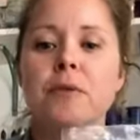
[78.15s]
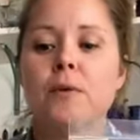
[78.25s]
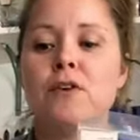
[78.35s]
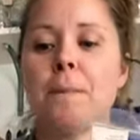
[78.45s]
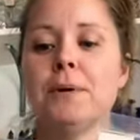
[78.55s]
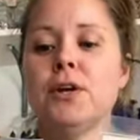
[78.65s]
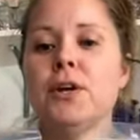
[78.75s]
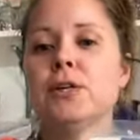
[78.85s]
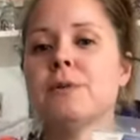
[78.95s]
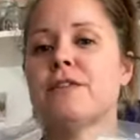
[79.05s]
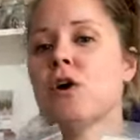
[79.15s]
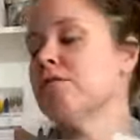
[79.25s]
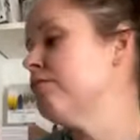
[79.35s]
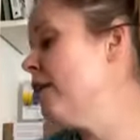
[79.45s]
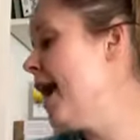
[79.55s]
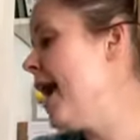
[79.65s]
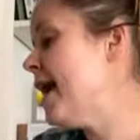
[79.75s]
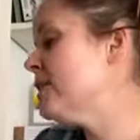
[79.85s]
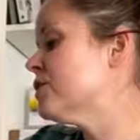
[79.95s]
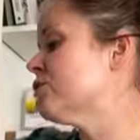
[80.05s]
We've got blues, we've got
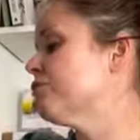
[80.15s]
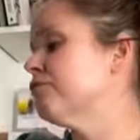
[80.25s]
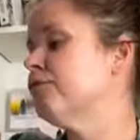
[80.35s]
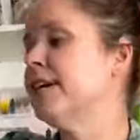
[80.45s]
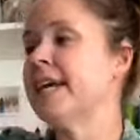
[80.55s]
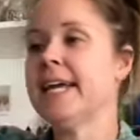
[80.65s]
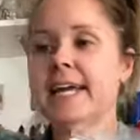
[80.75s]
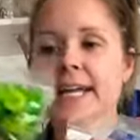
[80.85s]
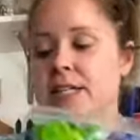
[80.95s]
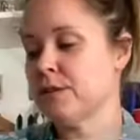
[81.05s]
reds, greens.